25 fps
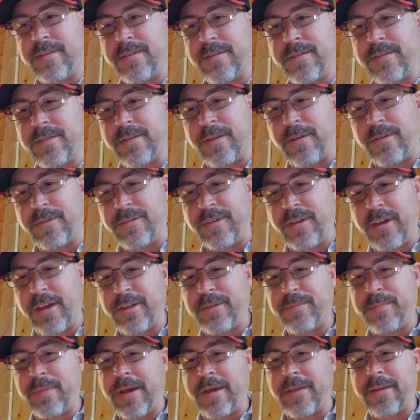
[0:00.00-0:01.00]
They're
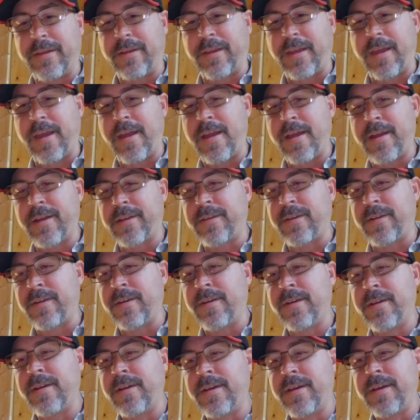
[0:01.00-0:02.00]
judged by their
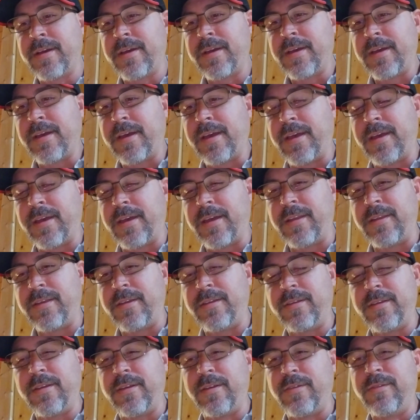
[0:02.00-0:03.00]
character,
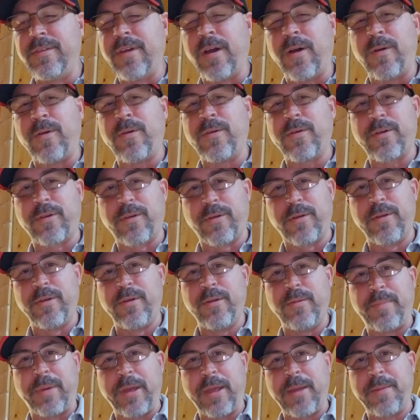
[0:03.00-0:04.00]
and you don't
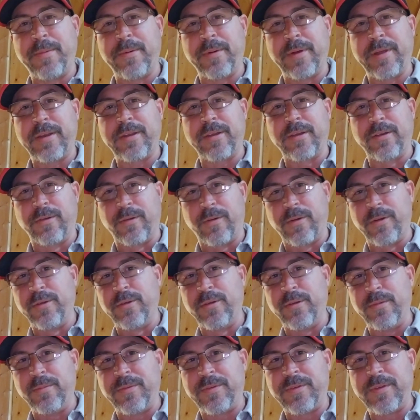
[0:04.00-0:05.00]
group people into
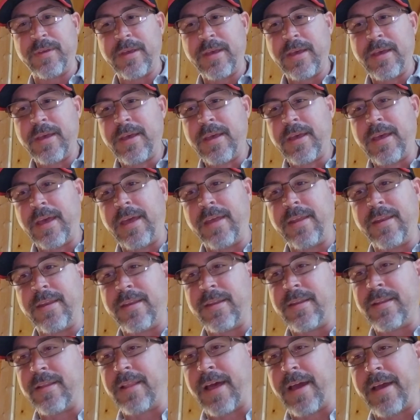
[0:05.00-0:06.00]
groups,
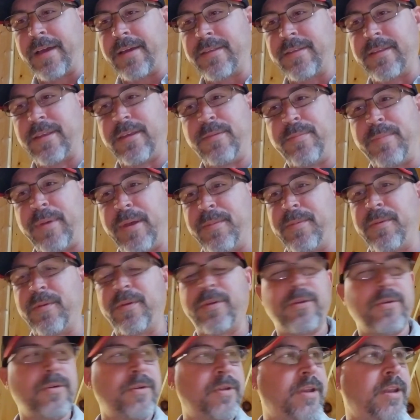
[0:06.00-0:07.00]
and like these people are doing in